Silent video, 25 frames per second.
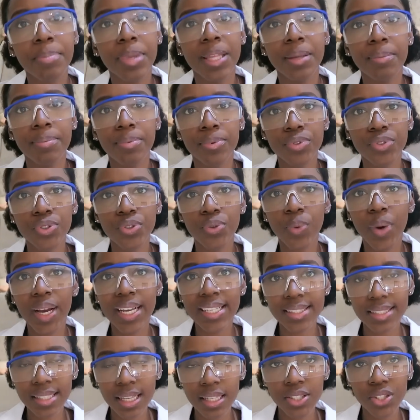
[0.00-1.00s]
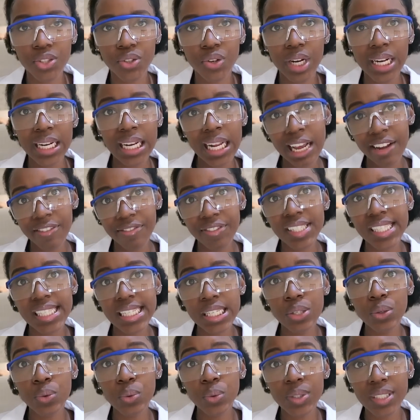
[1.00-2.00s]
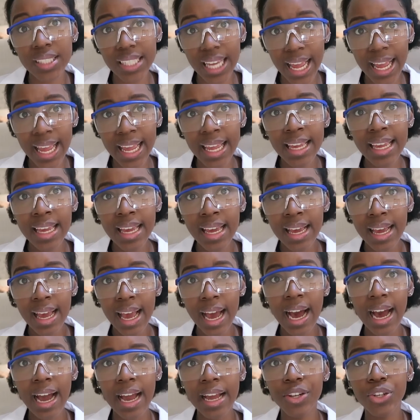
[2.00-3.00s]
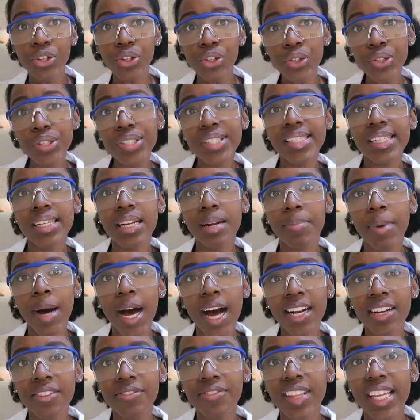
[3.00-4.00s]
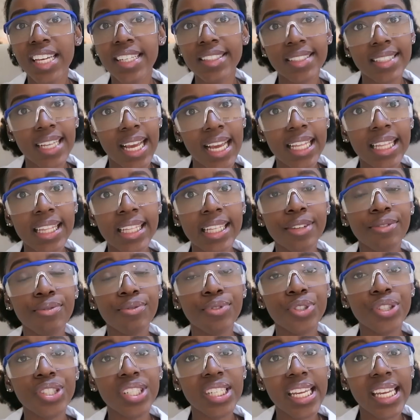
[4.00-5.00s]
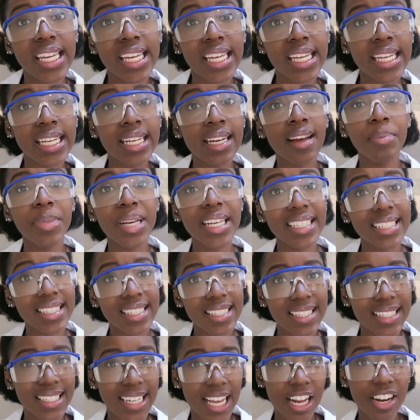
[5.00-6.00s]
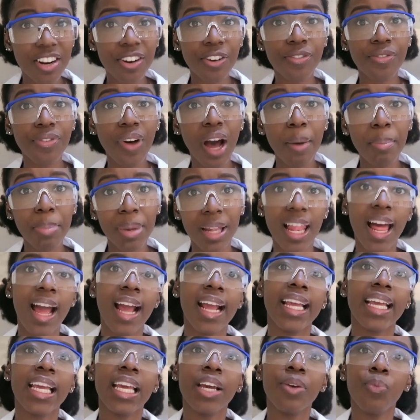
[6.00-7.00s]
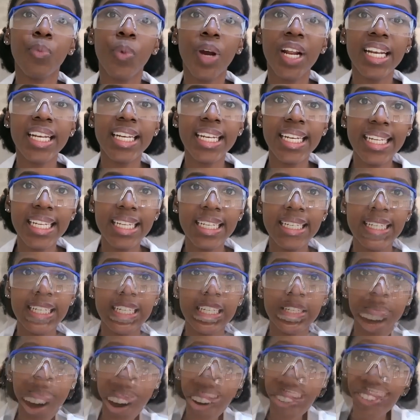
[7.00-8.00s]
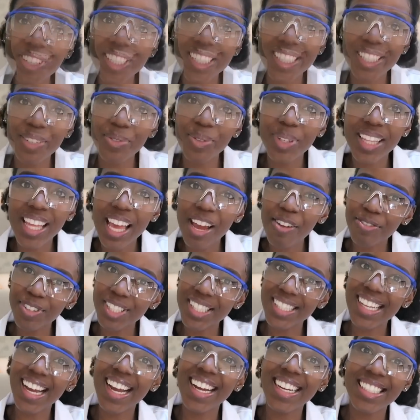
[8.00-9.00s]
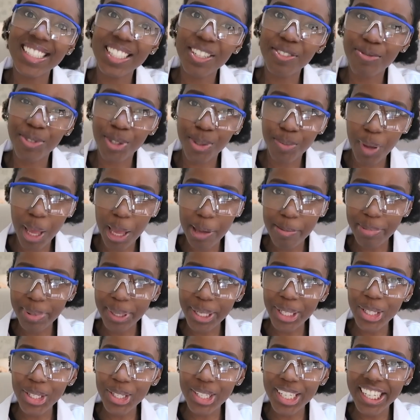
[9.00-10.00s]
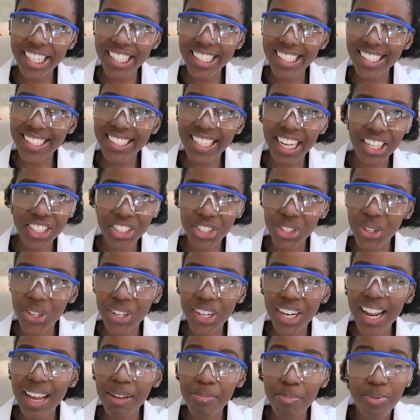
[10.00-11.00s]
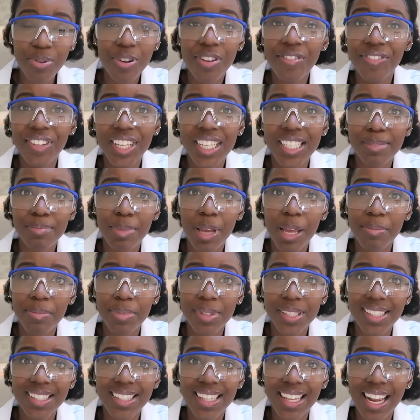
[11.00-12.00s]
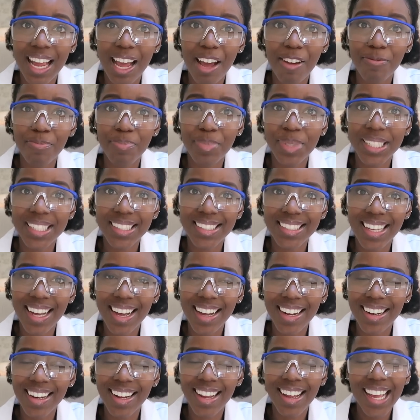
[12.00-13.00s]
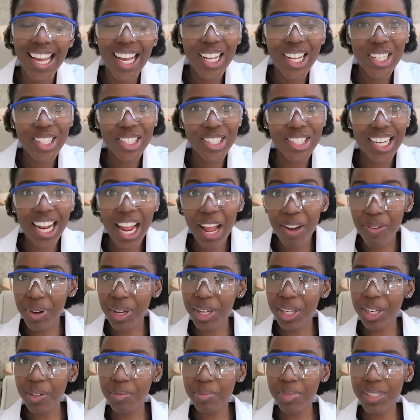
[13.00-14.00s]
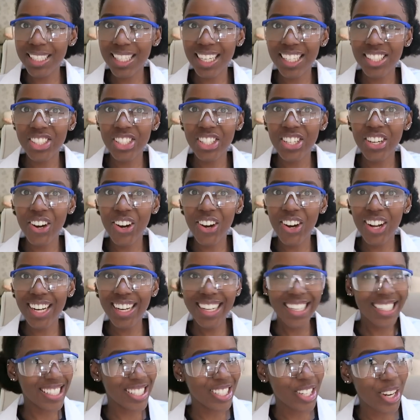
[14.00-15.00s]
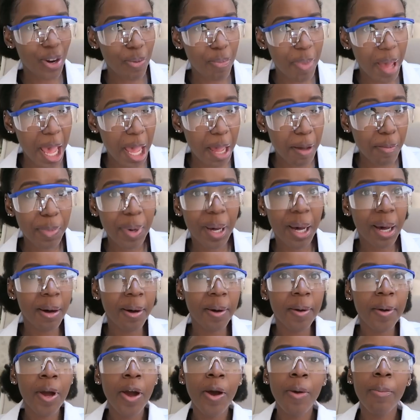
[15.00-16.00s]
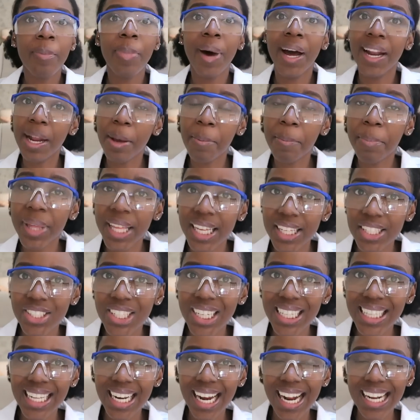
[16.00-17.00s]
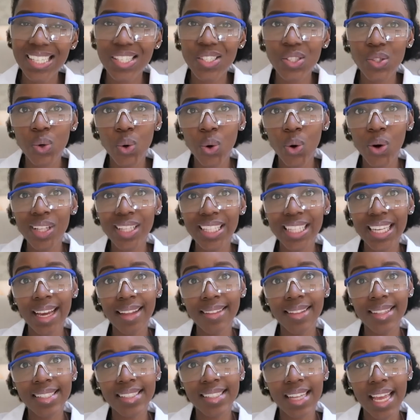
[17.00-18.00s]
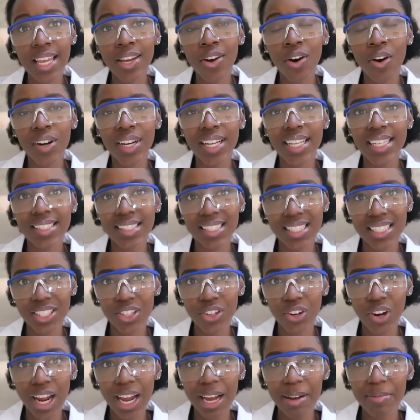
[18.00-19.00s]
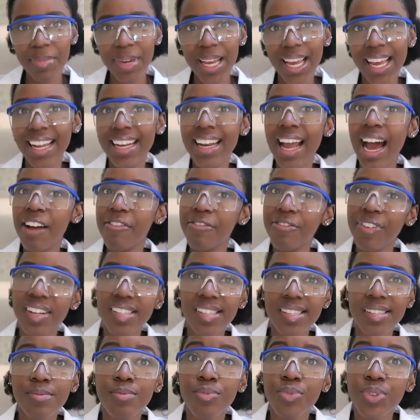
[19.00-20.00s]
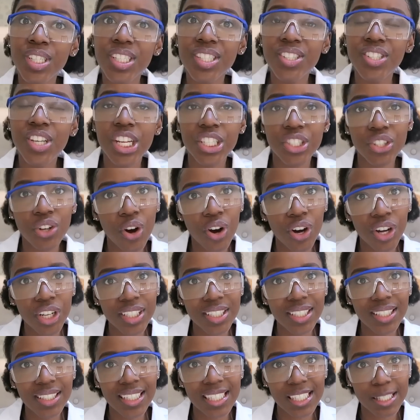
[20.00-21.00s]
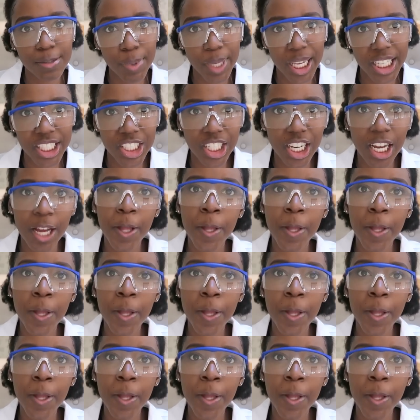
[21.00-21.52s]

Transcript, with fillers: people to wear sunscreen every single day and use it a part of their daily routine instead of applying it when needed. Okay. Obviously, with every scientific paper, you need to touch on previous papers that have been done. Today, we're going to be touching on it's not a paper, but a picture that I saw the other day on Instagram, and I found some research on this picture.